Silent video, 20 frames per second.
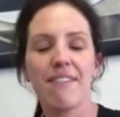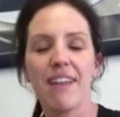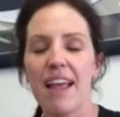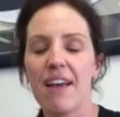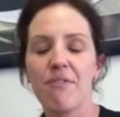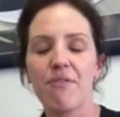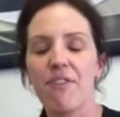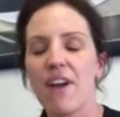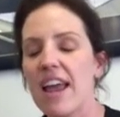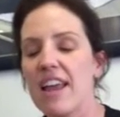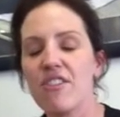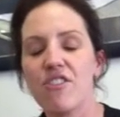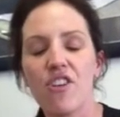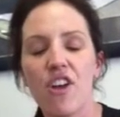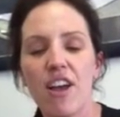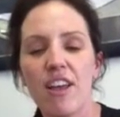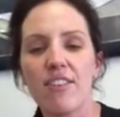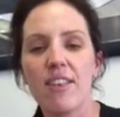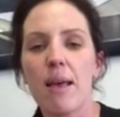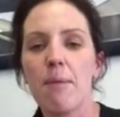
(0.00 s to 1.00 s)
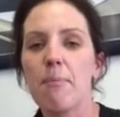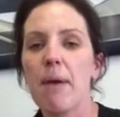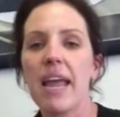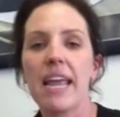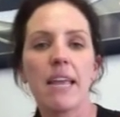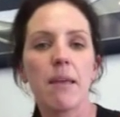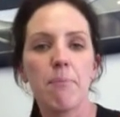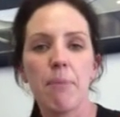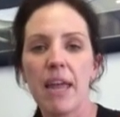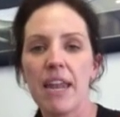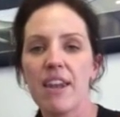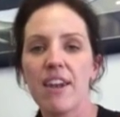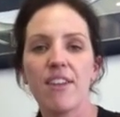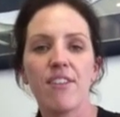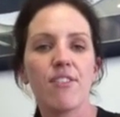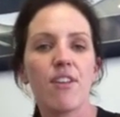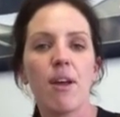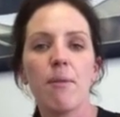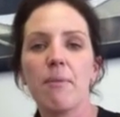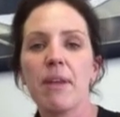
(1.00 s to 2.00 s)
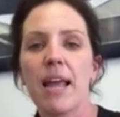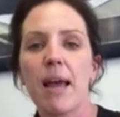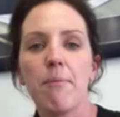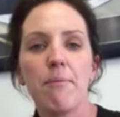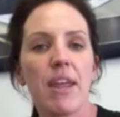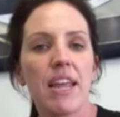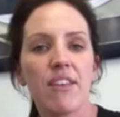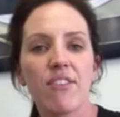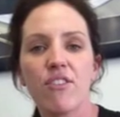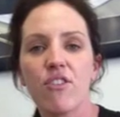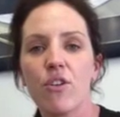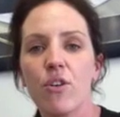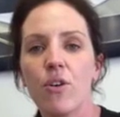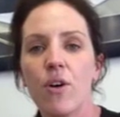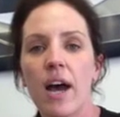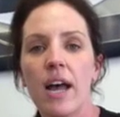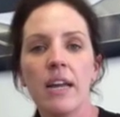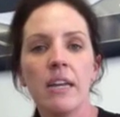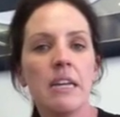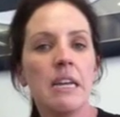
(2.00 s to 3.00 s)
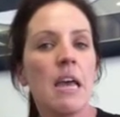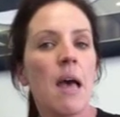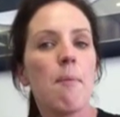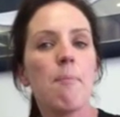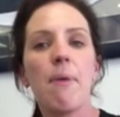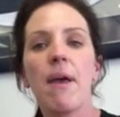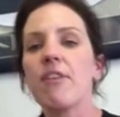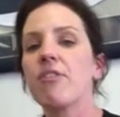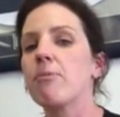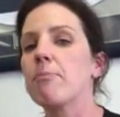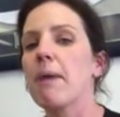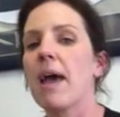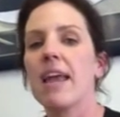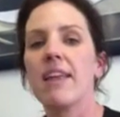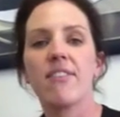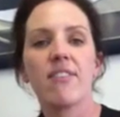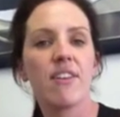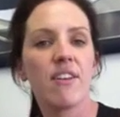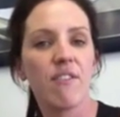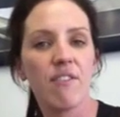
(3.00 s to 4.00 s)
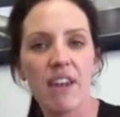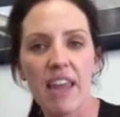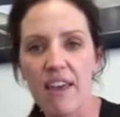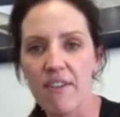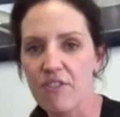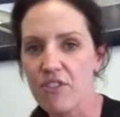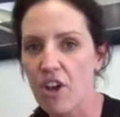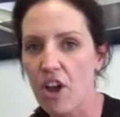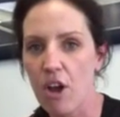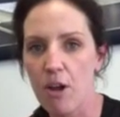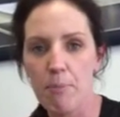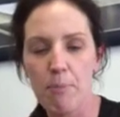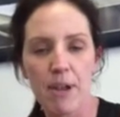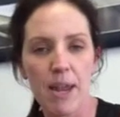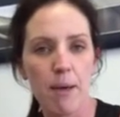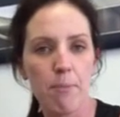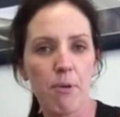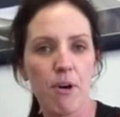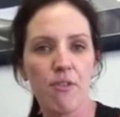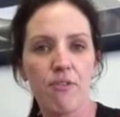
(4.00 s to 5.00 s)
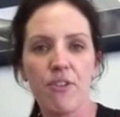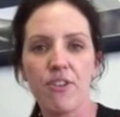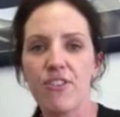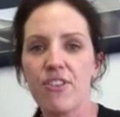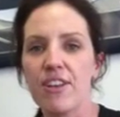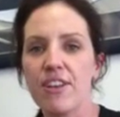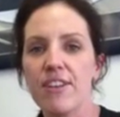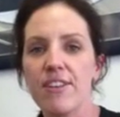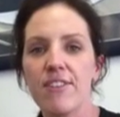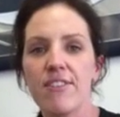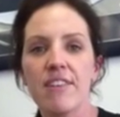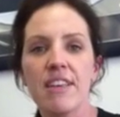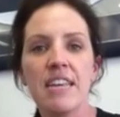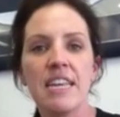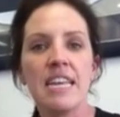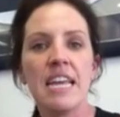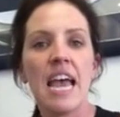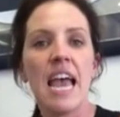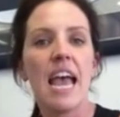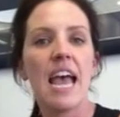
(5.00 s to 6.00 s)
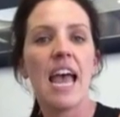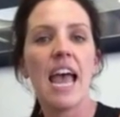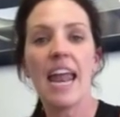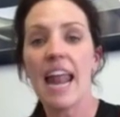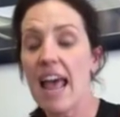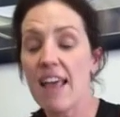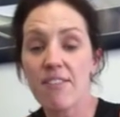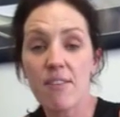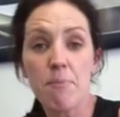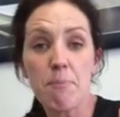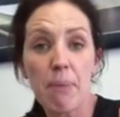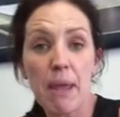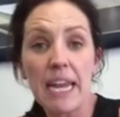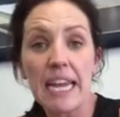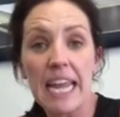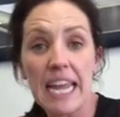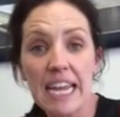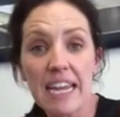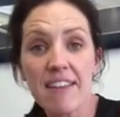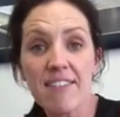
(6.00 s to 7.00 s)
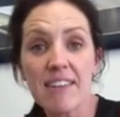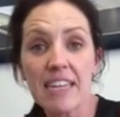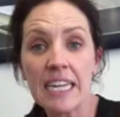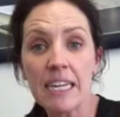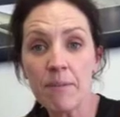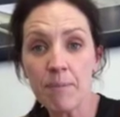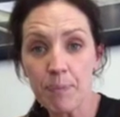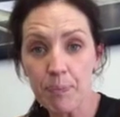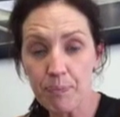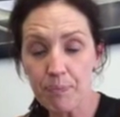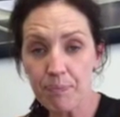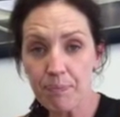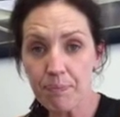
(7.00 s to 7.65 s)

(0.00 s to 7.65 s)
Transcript: our franchise, our main competitors opening up next door, best mates that have left to open up offices. It hasn't been easy,